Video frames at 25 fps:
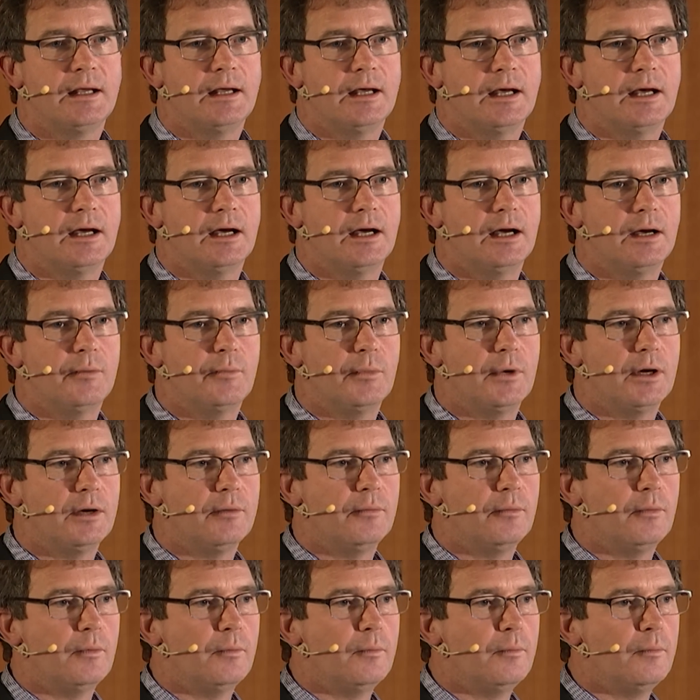
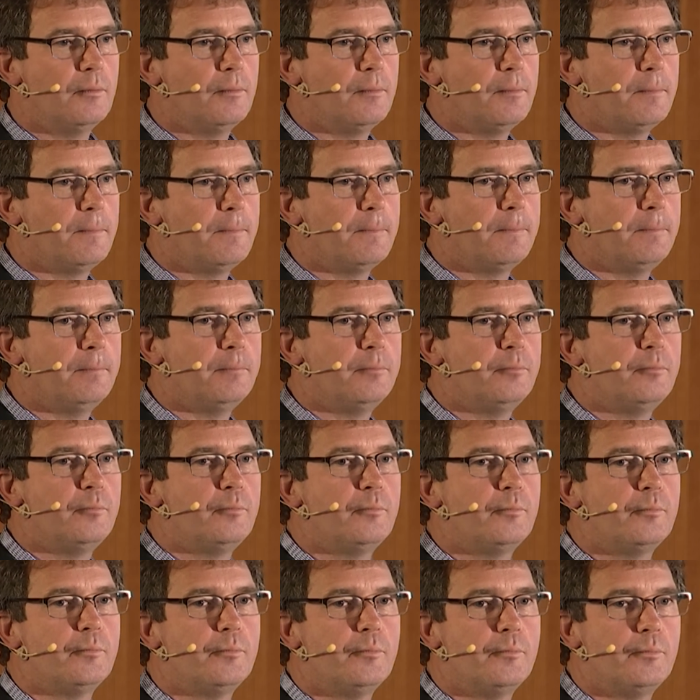
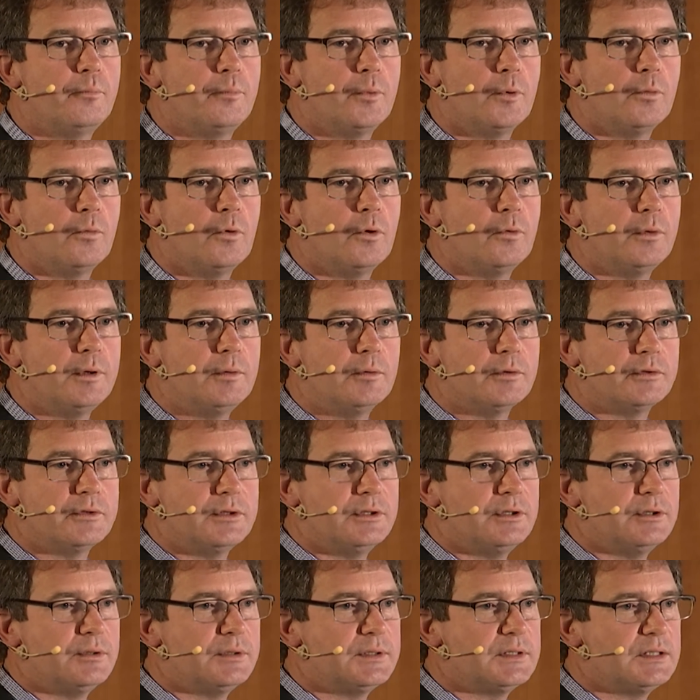But what we want to
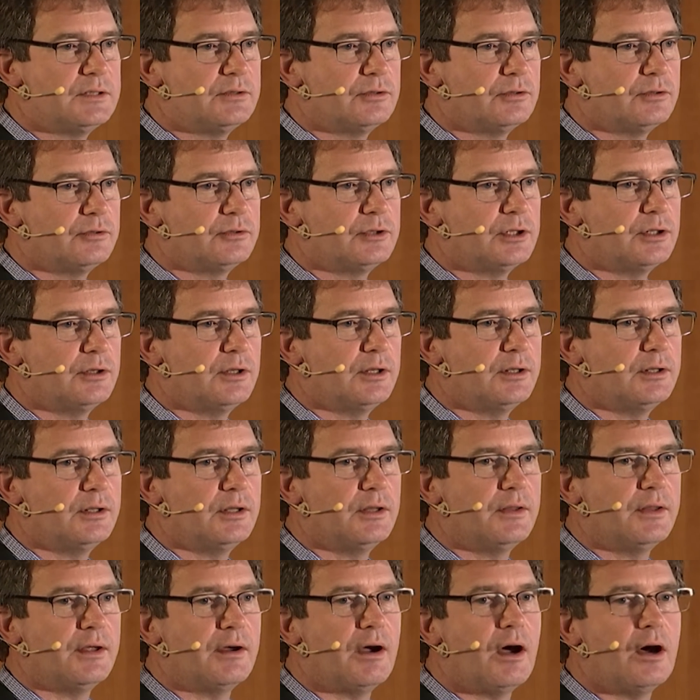do is to sort of show that
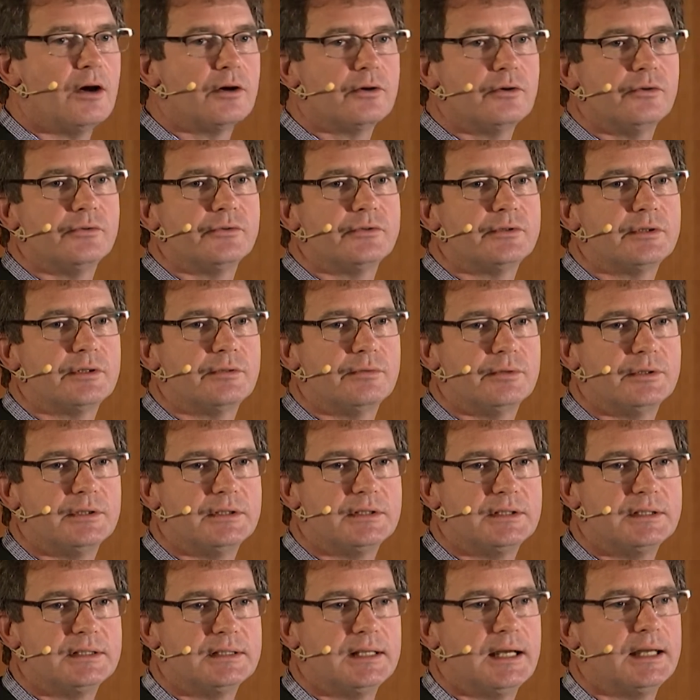there are
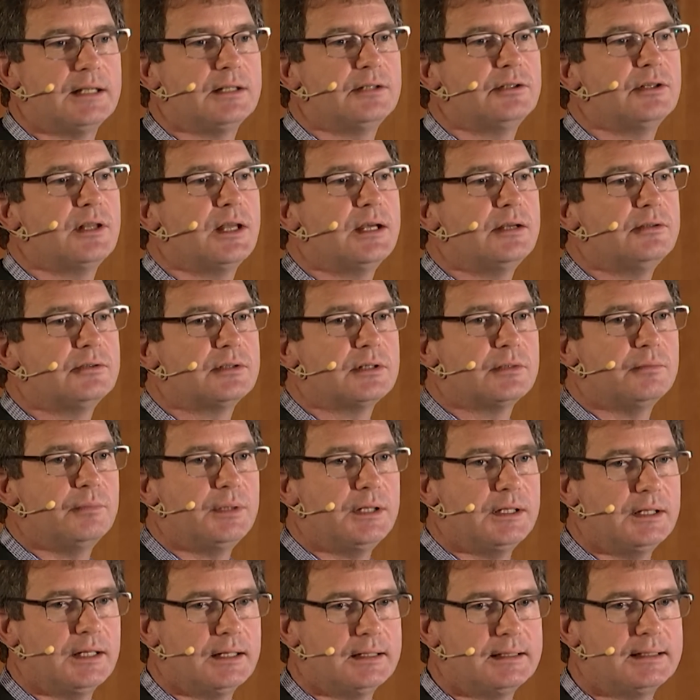consequences and those can
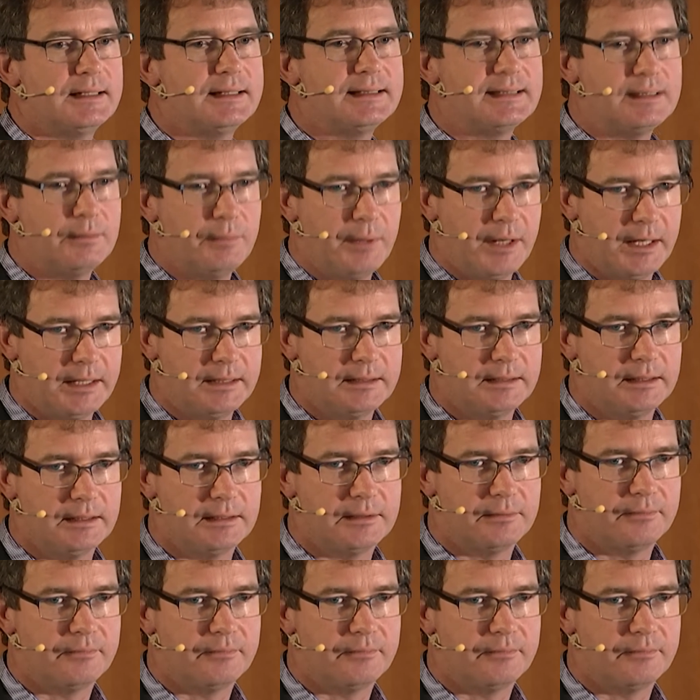be anticipated.